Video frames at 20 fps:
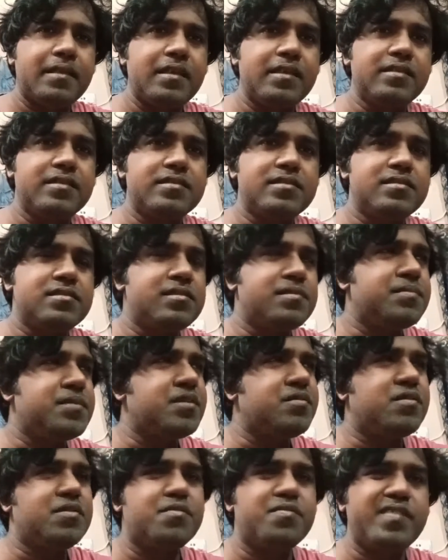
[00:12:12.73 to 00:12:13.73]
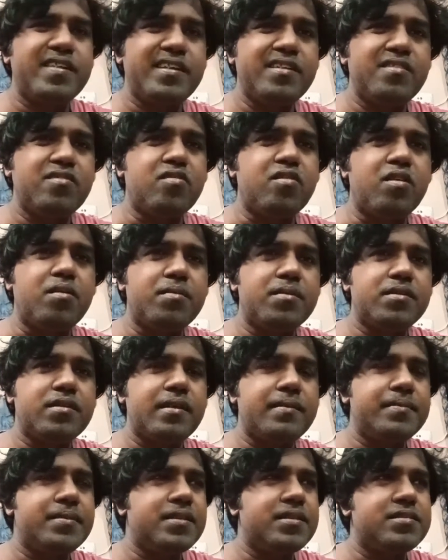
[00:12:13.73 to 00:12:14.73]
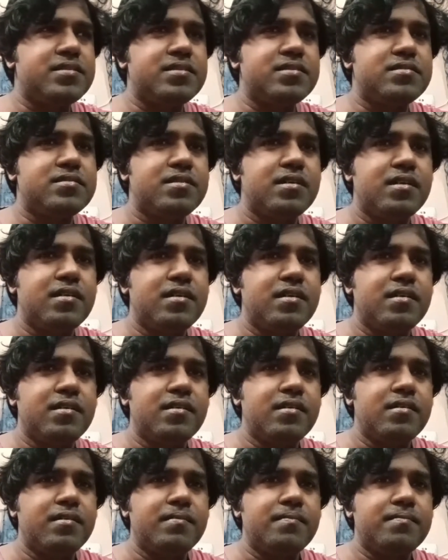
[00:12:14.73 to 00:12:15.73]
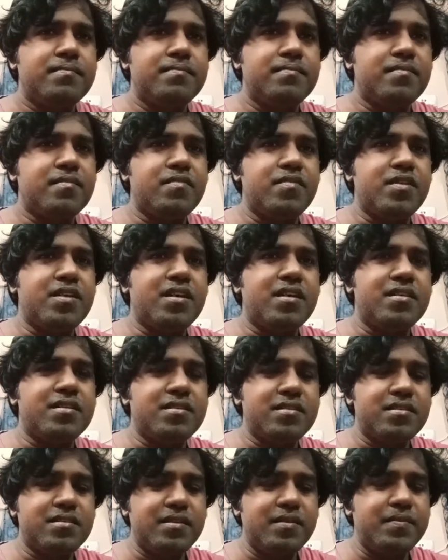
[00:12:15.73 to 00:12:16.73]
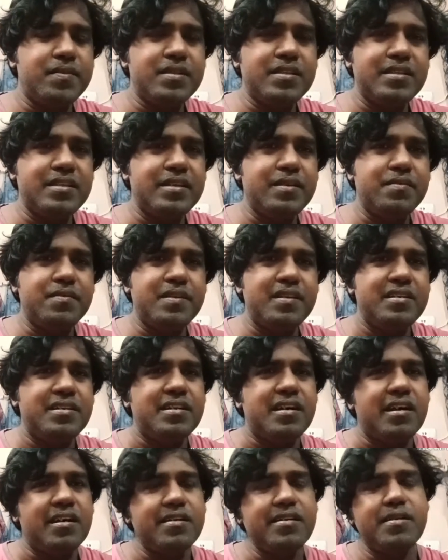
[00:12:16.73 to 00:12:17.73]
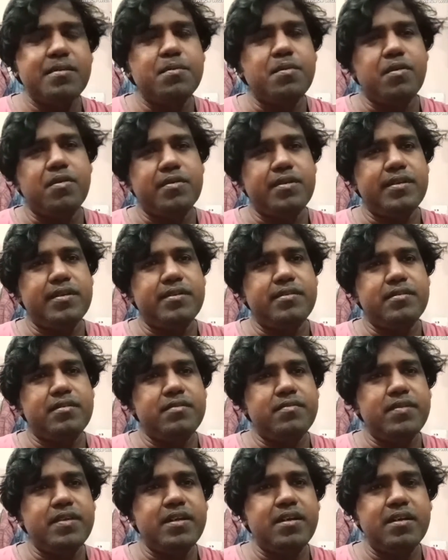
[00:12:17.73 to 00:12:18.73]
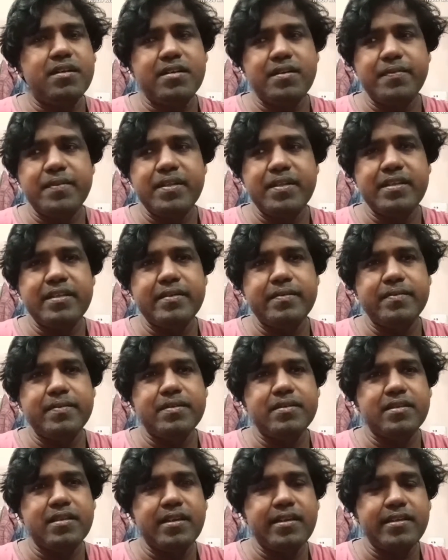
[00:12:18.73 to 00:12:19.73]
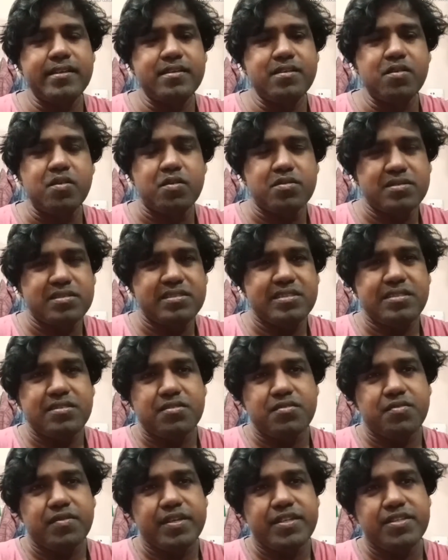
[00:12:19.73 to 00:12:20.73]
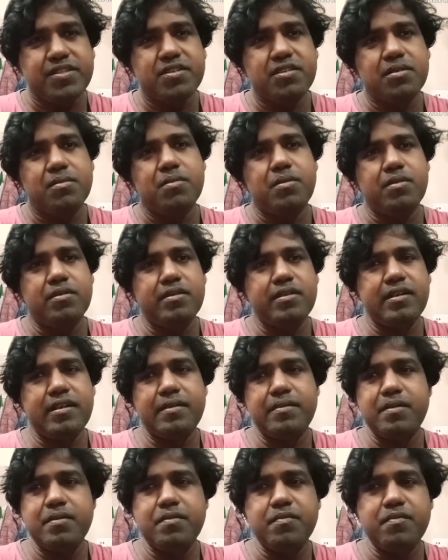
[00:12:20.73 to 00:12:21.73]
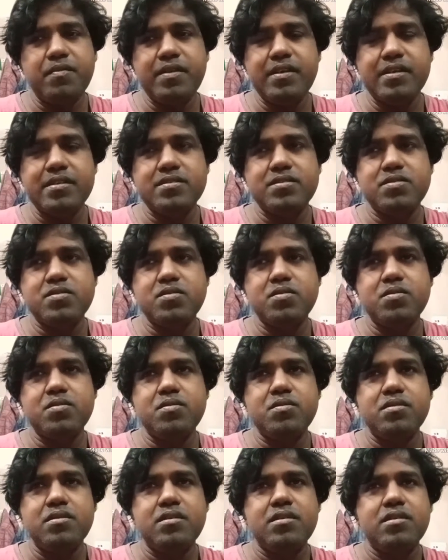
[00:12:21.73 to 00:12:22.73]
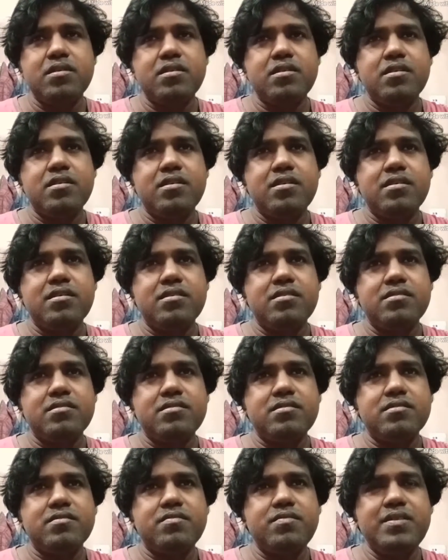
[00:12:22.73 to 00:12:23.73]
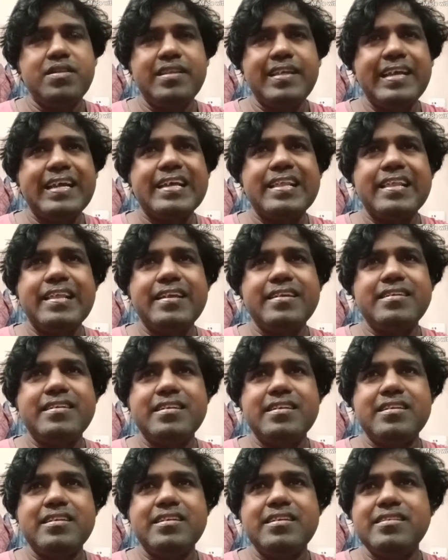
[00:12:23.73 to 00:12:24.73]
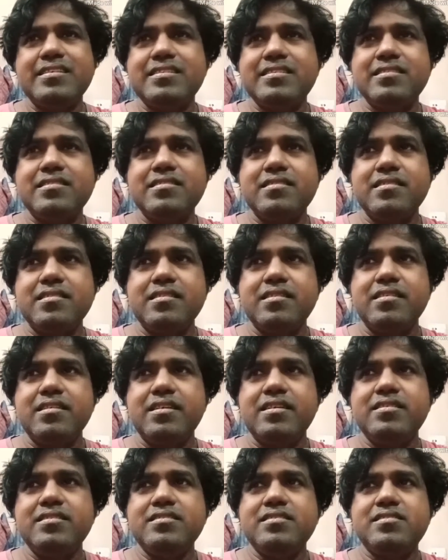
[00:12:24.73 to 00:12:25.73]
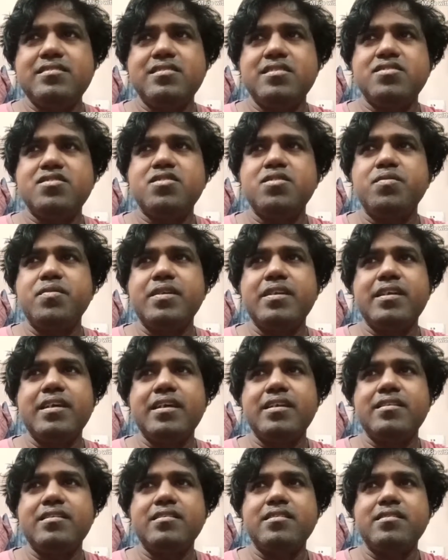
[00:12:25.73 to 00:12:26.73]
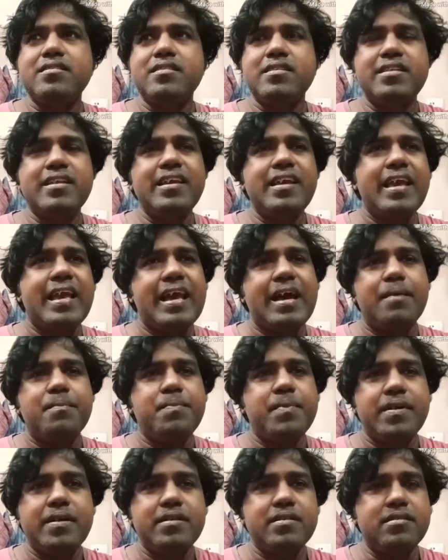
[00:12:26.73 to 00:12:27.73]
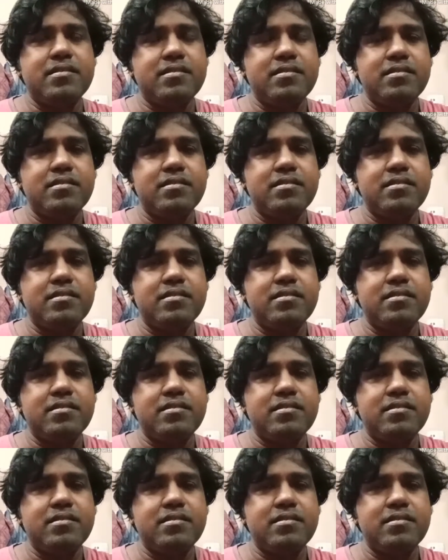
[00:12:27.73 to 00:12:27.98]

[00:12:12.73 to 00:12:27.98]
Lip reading: And this is something what very common. I mean, this is, we can't even give a darn about it. We can't even give a right consideration about it. I mean, we are so, we neglect it in such a way that nothing happened.